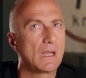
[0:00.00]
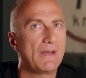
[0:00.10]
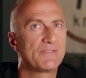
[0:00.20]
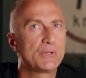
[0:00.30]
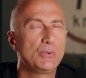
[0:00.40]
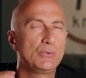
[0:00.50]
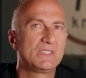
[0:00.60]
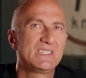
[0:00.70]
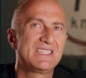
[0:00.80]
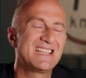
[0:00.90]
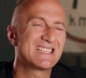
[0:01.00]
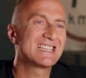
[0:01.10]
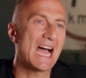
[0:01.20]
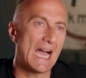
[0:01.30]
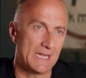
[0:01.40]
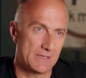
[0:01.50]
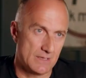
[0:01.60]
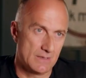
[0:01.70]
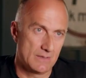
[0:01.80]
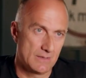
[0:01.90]
have to decide
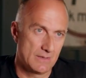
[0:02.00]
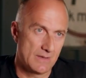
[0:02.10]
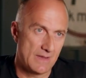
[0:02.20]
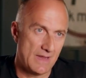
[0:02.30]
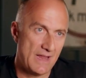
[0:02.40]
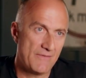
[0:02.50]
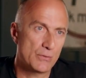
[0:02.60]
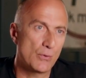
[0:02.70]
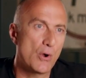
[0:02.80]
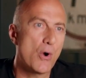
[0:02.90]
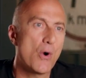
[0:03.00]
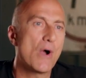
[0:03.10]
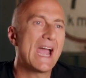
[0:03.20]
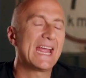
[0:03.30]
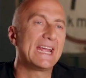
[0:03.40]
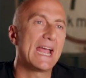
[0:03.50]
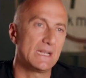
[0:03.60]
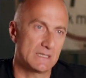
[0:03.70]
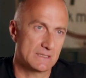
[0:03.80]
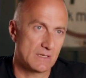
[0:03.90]
if to go
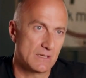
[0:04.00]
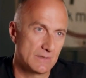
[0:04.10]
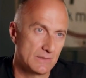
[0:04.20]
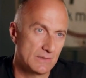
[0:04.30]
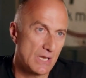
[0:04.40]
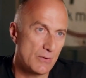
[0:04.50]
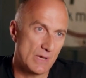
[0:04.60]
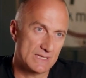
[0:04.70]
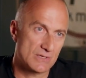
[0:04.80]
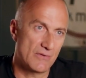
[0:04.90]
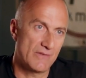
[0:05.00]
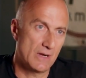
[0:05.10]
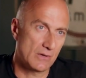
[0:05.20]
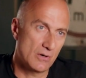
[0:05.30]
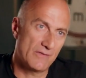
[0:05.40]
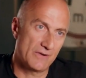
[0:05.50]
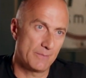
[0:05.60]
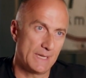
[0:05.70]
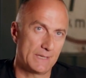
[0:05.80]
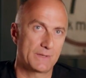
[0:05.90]
against the US
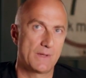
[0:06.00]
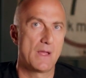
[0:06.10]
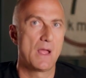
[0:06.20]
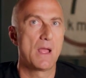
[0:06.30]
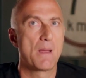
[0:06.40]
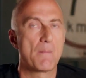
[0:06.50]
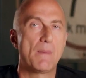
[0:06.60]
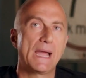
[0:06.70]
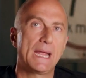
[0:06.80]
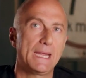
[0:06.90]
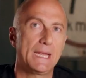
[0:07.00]
government by